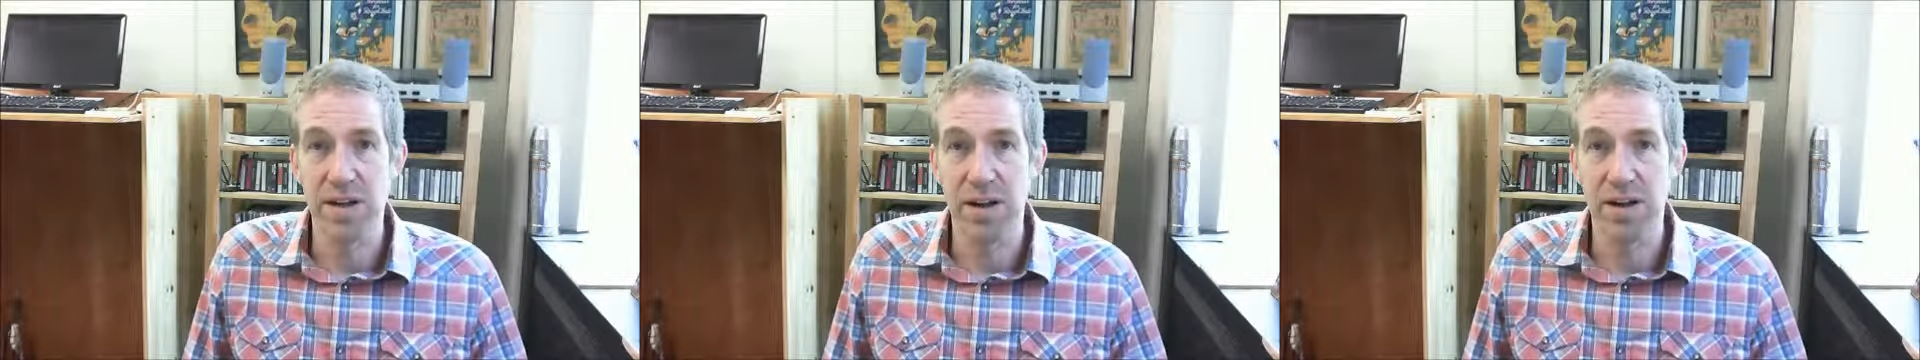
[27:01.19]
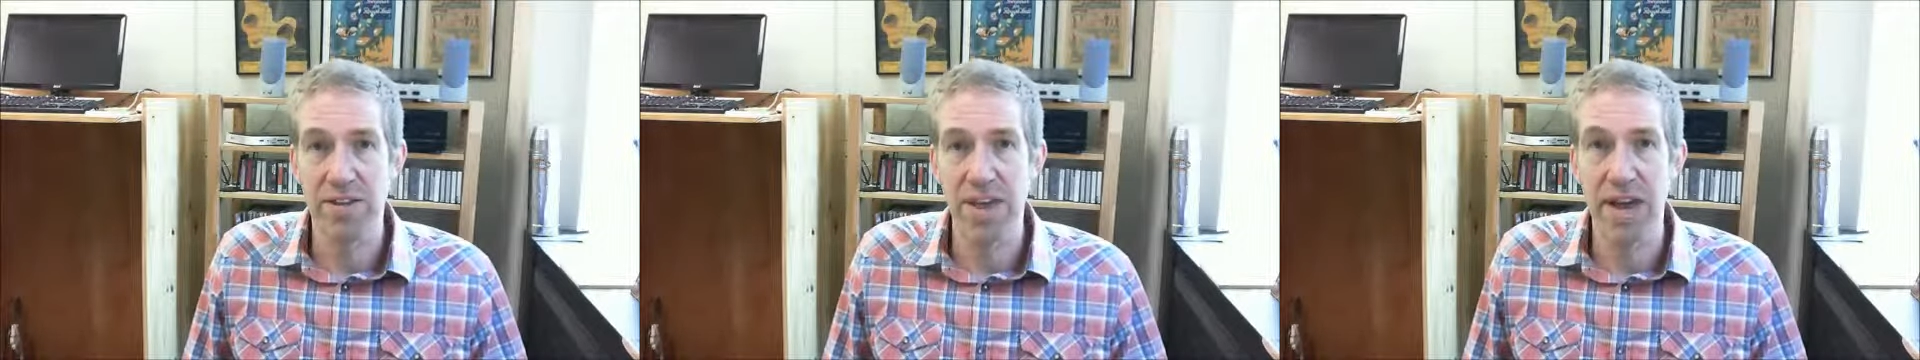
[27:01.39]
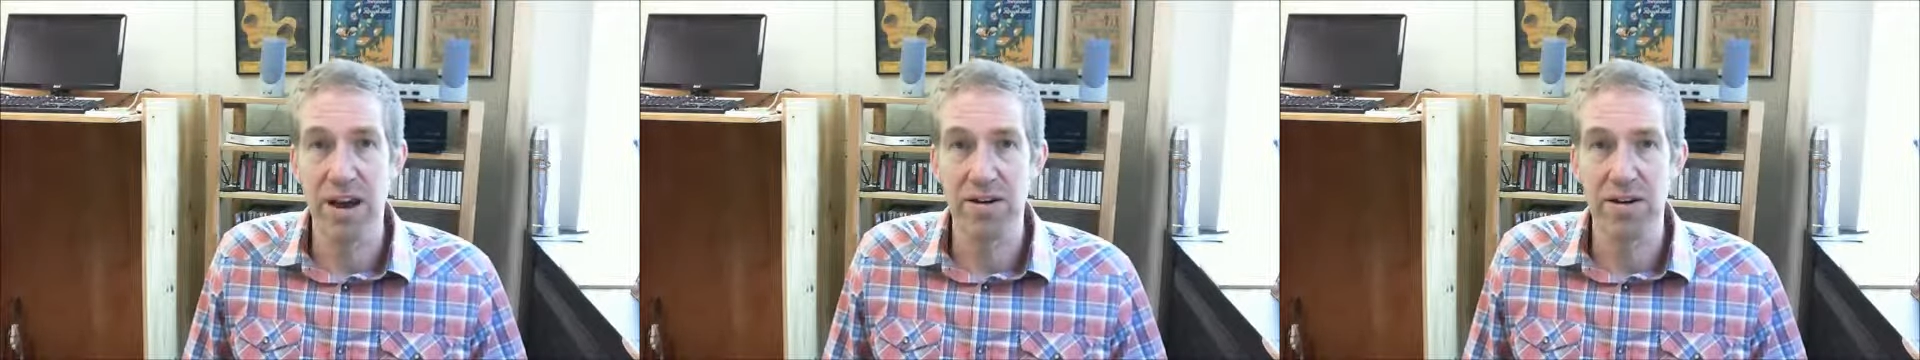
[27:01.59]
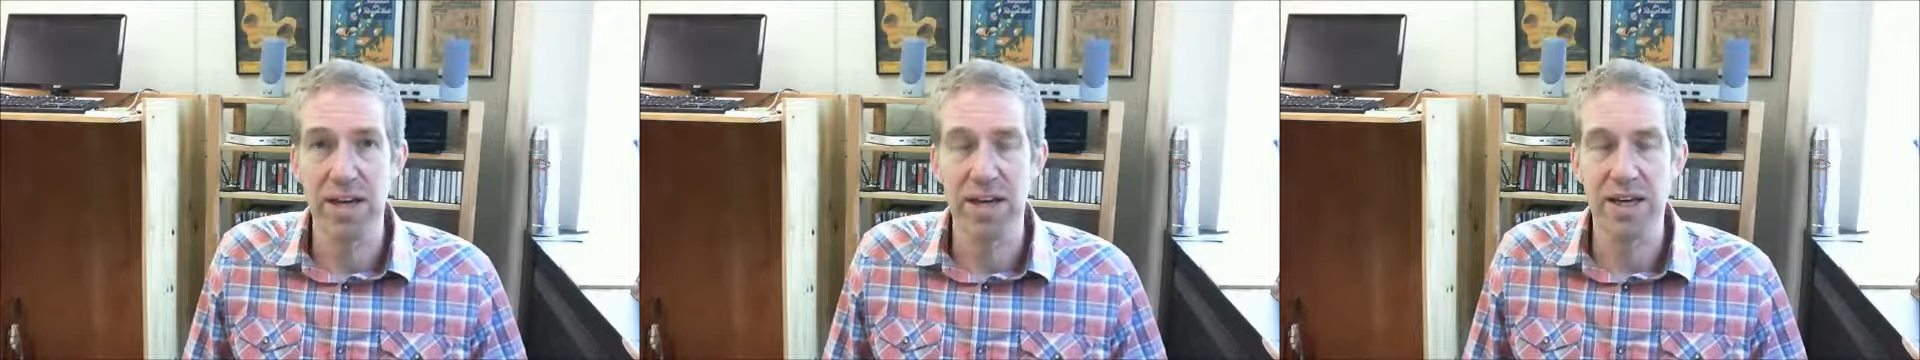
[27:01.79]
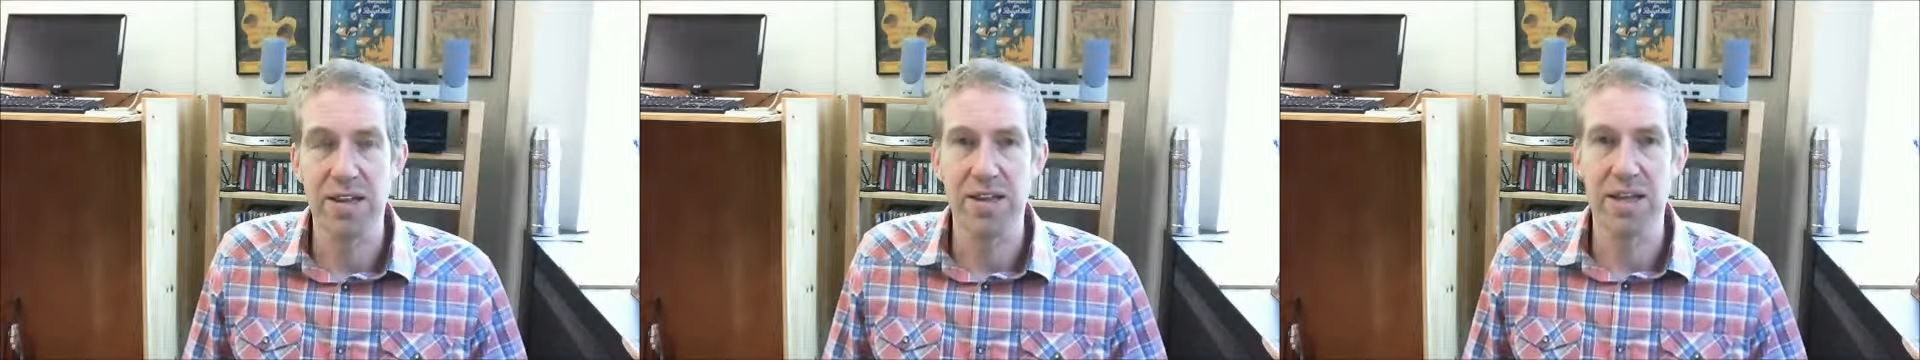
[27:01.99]
are there,
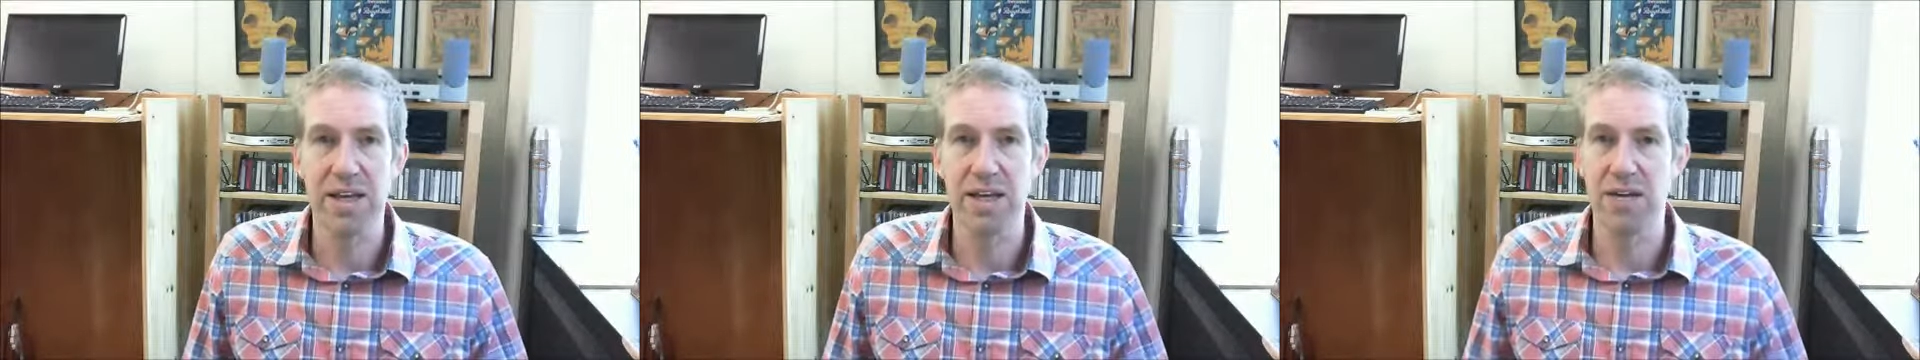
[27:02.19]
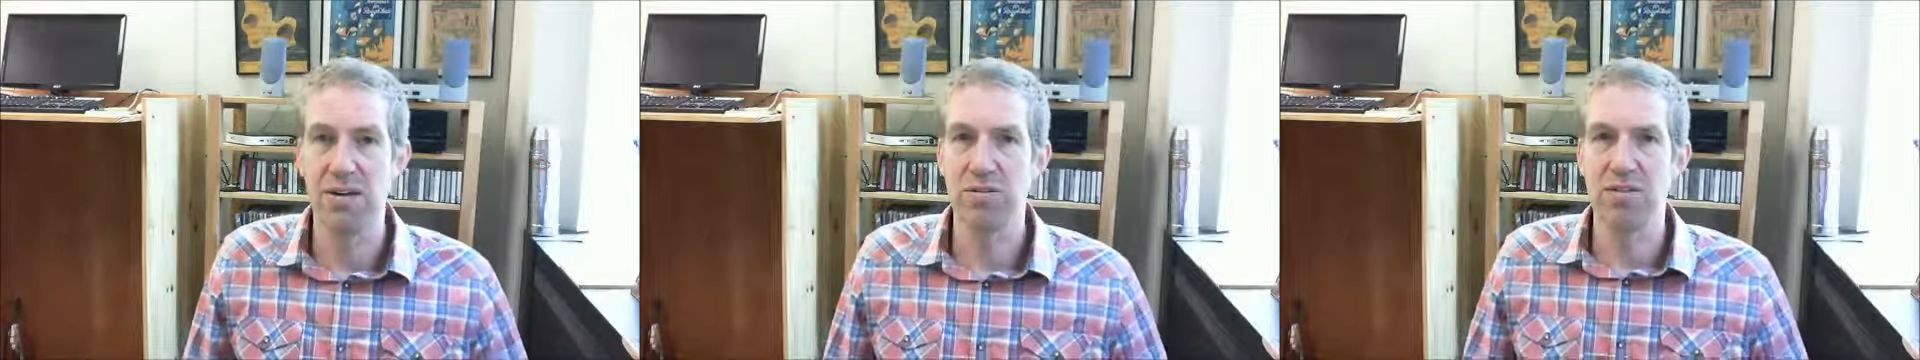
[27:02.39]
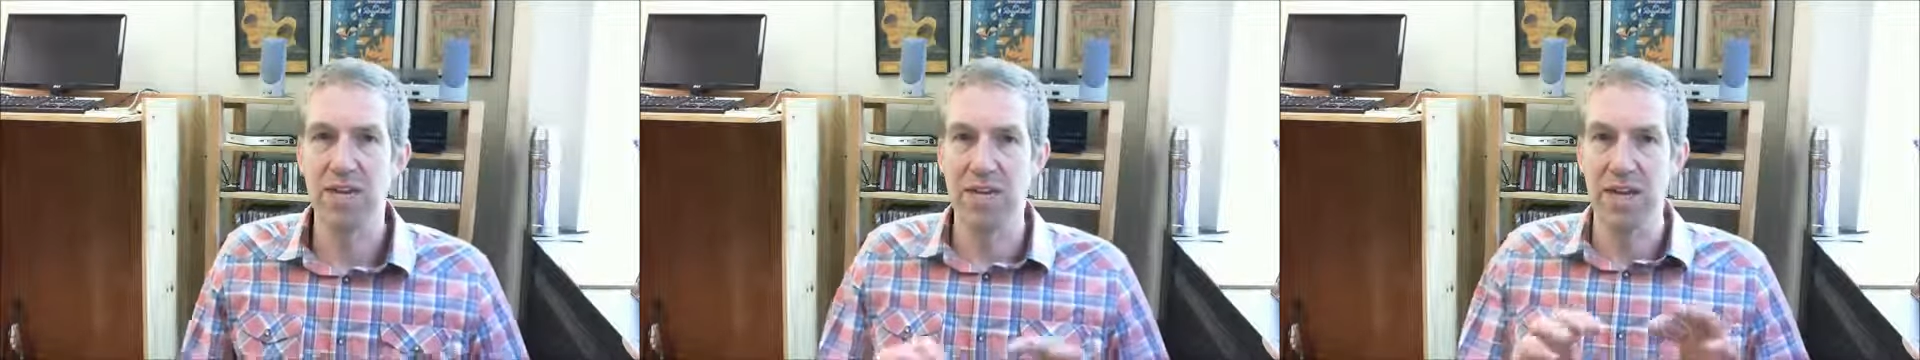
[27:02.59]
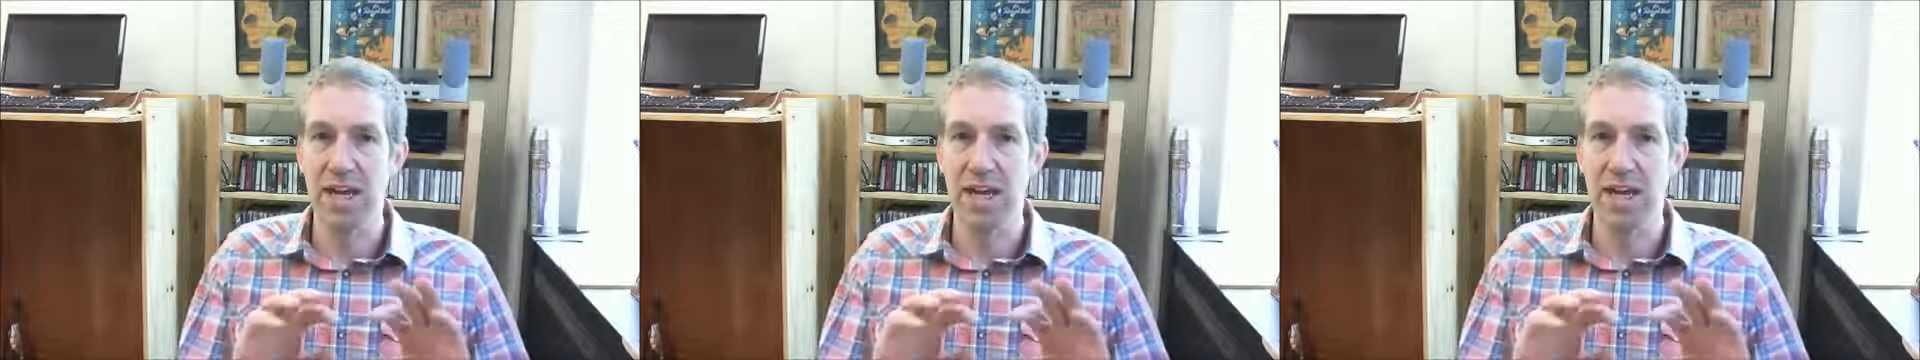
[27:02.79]
like the using